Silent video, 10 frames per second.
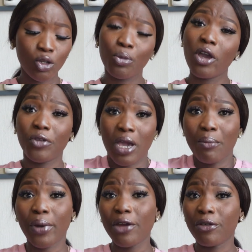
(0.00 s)
So, but if you
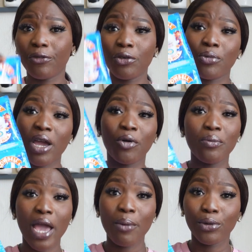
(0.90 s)
can buy refill, buy.
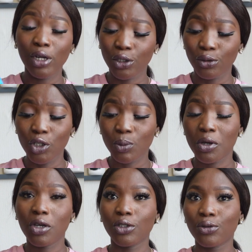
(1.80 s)
But me, I brought the rolls
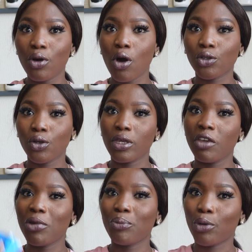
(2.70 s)
because the roll also
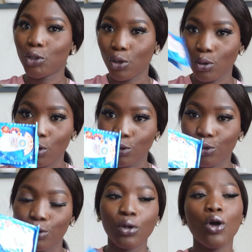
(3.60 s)
give me portion
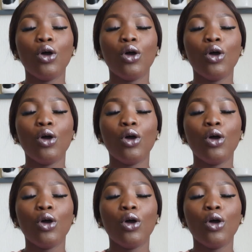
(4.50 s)
control.